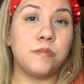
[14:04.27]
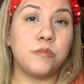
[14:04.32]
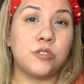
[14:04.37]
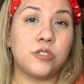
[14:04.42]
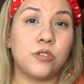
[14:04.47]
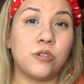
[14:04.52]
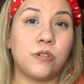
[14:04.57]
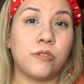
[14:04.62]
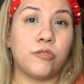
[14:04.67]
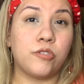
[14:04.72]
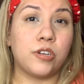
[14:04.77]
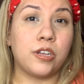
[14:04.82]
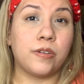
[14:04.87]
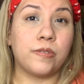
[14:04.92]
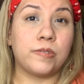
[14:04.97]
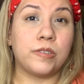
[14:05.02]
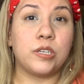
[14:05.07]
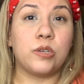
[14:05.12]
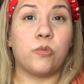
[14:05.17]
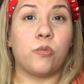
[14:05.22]
So if you
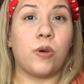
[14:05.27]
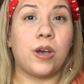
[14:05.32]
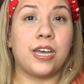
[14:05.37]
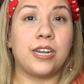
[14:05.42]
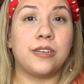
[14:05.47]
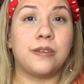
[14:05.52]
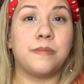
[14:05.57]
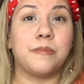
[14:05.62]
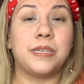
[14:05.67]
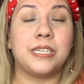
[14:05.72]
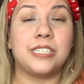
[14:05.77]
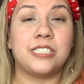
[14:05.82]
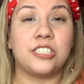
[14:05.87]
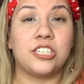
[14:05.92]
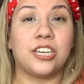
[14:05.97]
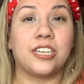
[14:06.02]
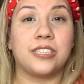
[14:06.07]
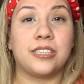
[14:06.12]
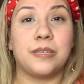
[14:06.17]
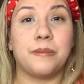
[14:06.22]
definitely want them,
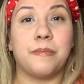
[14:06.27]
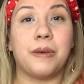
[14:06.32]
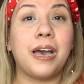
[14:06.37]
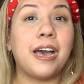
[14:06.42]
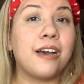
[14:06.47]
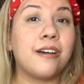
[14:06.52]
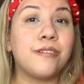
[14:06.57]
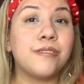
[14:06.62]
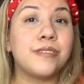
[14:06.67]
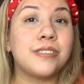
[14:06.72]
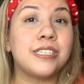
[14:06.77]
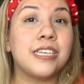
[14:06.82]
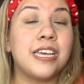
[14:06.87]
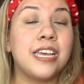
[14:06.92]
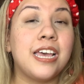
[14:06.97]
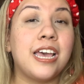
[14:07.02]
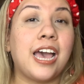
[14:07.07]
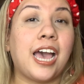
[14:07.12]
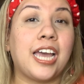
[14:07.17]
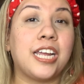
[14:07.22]
check them out.
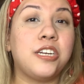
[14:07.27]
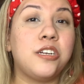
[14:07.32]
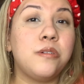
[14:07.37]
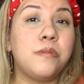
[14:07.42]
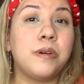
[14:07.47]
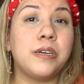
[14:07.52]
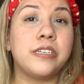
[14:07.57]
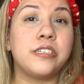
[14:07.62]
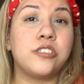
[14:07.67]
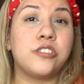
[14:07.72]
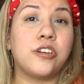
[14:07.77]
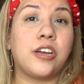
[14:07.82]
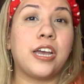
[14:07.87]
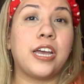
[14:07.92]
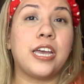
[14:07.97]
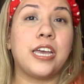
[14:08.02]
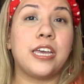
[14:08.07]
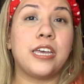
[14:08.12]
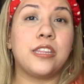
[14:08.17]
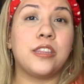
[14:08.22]
I do want to
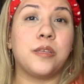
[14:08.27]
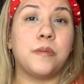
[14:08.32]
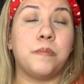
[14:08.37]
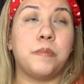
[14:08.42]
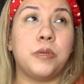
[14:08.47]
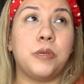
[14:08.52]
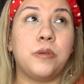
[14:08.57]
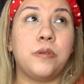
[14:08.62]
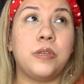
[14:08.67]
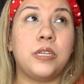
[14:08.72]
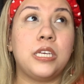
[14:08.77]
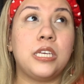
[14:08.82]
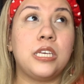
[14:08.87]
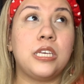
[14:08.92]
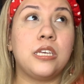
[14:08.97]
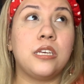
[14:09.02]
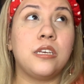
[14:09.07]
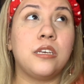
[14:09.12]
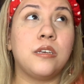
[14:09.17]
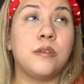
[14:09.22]
try the
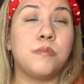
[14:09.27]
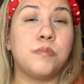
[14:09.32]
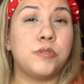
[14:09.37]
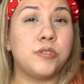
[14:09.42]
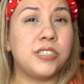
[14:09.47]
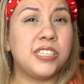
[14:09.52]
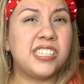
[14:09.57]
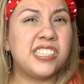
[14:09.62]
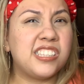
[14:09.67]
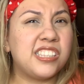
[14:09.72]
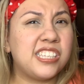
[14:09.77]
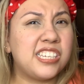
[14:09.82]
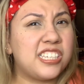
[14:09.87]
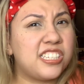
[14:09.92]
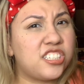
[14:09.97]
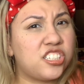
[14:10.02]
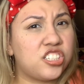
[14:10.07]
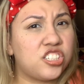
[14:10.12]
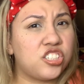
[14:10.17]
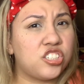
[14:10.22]

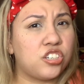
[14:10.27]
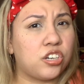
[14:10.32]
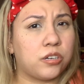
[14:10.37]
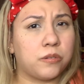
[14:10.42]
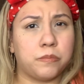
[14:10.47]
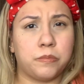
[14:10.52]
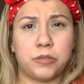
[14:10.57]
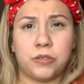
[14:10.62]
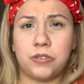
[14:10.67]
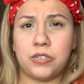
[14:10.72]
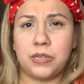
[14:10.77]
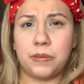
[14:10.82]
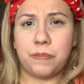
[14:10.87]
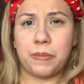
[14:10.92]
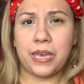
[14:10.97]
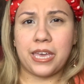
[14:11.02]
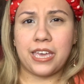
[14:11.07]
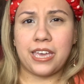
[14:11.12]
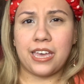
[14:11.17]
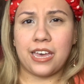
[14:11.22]
Beautylish or Beauty
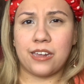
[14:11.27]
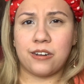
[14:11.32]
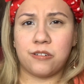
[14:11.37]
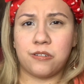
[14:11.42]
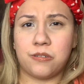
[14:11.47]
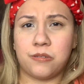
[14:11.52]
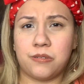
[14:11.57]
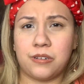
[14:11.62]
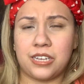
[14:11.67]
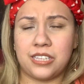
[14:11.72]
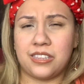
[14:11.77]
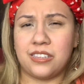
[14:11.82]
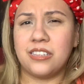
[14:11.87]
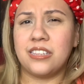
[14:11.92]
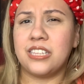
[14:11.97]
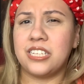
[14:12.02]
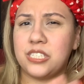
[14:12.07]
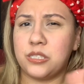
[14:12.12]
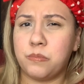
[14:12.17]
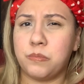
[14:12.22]
Bay. I don't know.
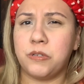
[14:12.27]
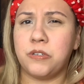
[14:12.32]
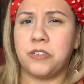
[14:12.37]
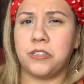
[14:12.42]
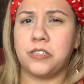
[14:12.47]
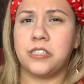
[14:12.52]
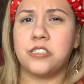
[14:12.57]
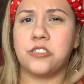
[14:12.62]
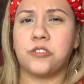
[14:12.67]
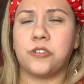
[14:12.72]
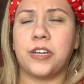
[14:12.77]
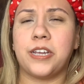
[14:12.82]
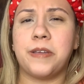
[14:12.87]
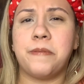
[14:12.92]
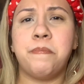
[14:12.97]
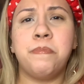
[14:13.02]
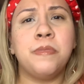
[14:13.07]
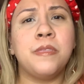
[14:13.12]
It's Beautylish, right?